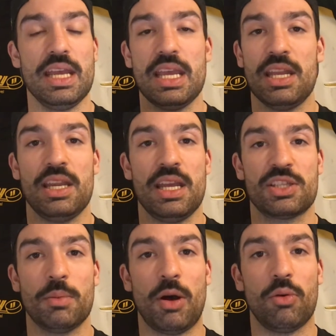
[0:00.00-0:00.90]
And it's
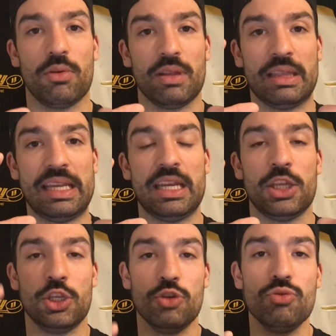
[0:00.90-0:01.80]
about leading
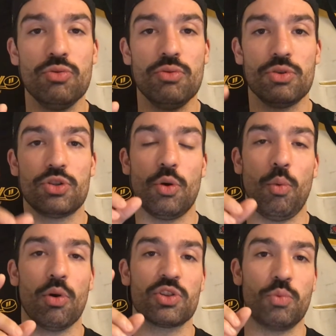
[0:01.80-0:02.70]
you
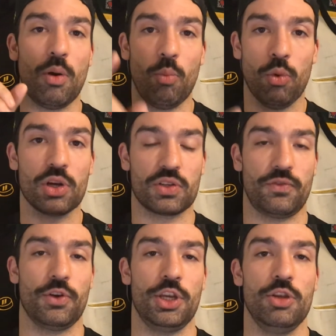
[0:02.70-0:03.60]
towards what works
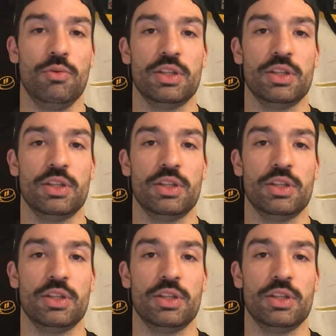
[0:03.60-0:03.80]
for you.